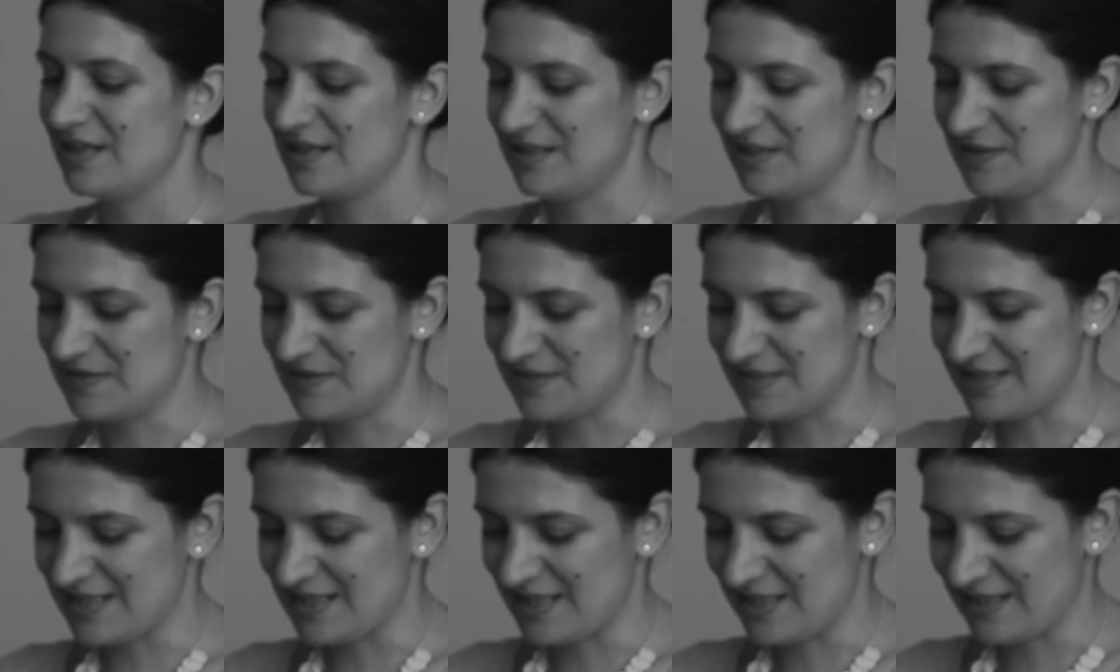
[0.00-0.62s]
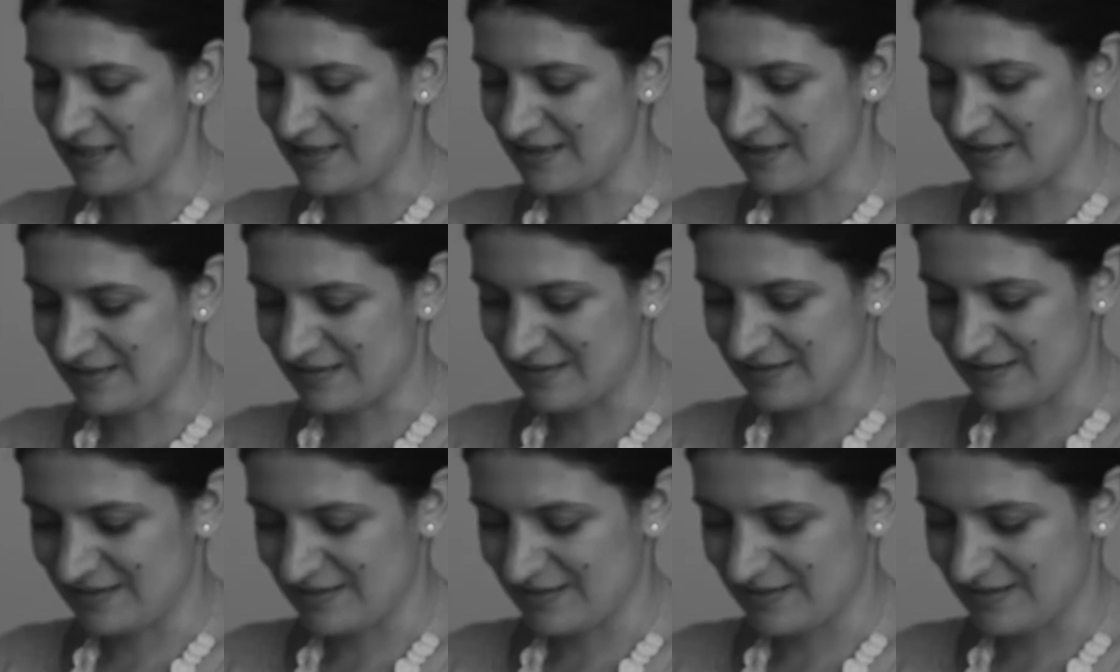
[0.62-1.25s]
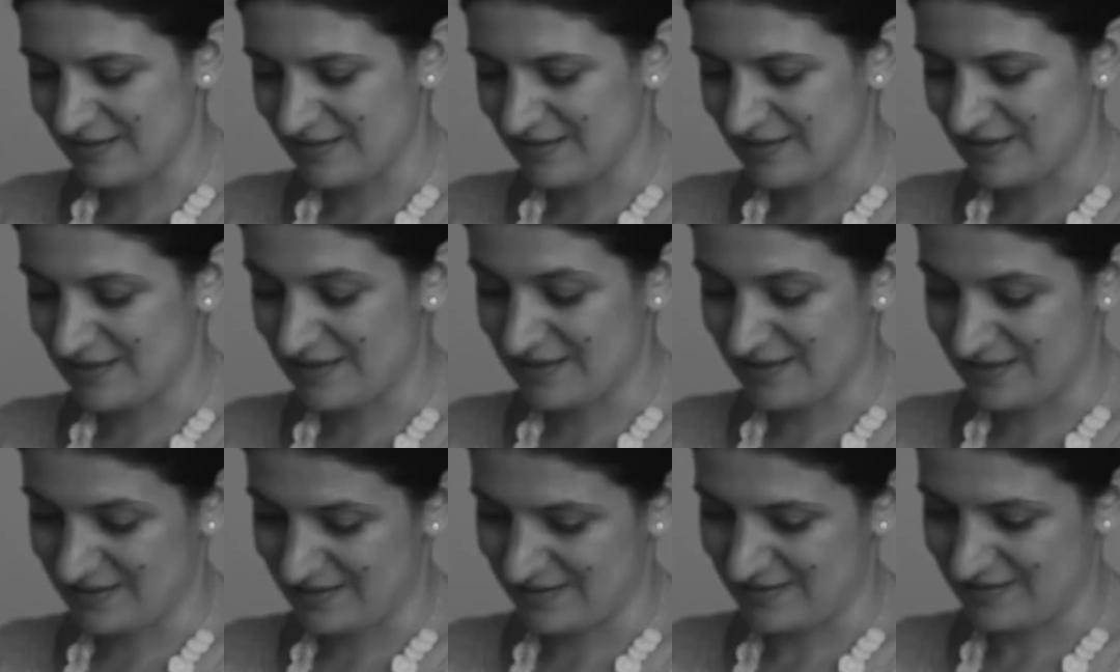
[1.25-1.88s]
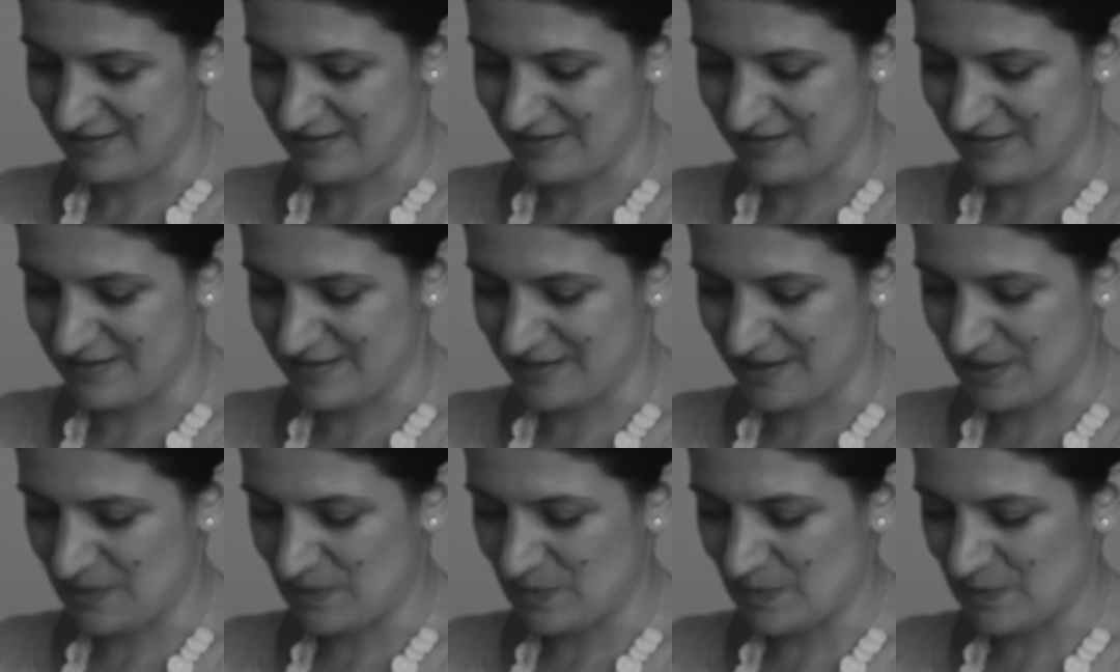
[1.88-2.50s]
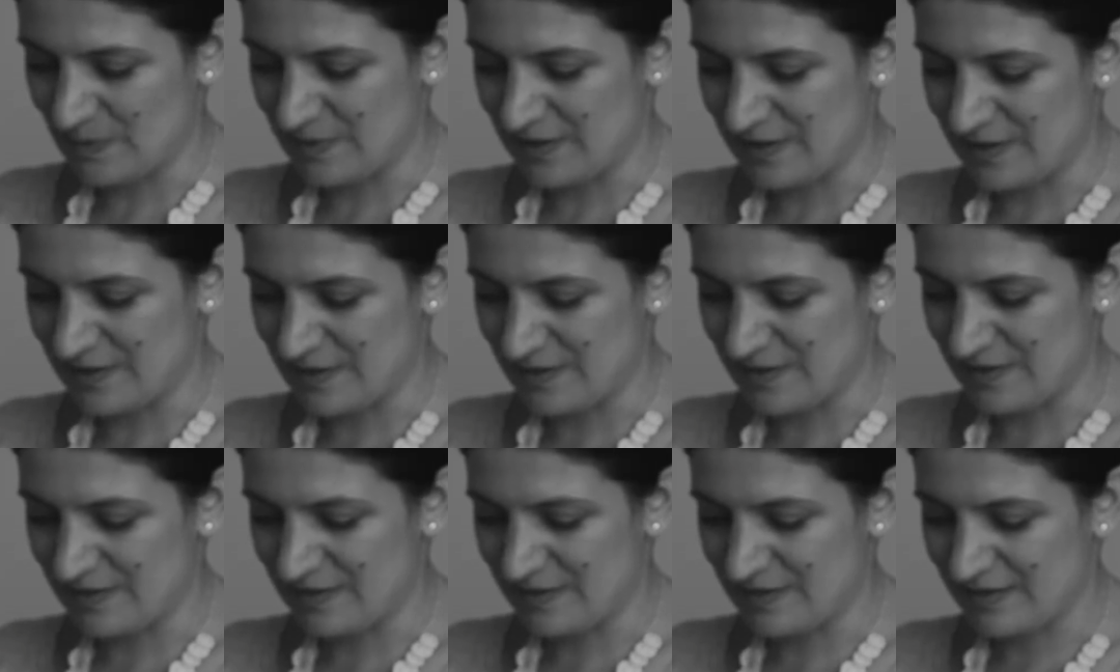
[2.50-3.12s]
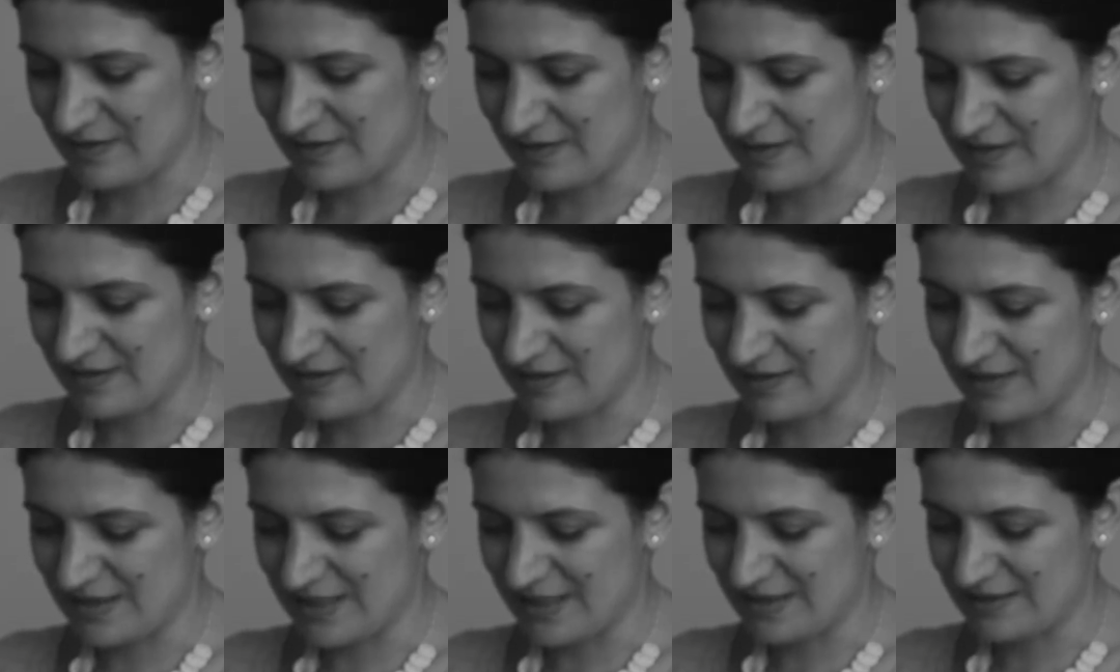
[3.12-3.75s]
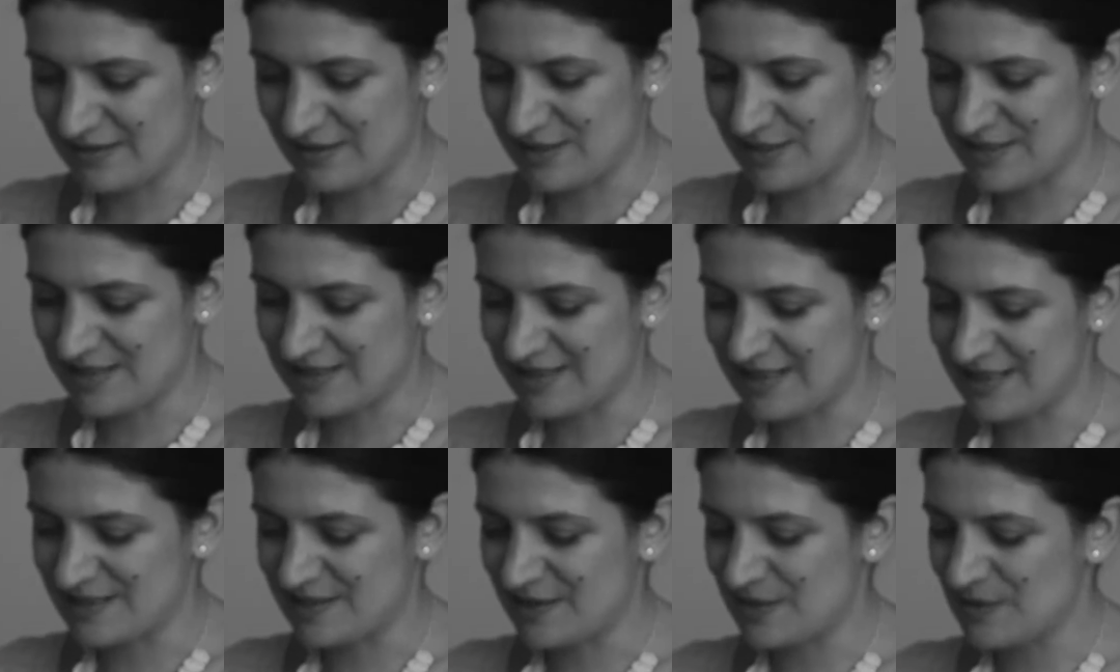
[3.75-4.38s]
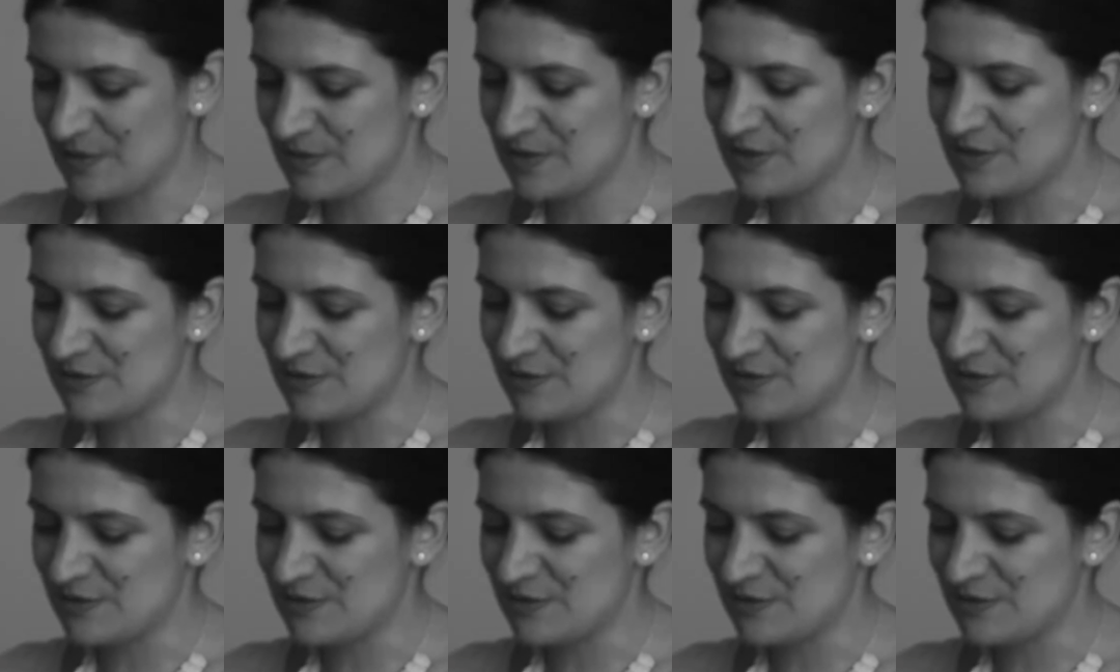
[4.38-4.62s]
You say, and I quote here, that just as those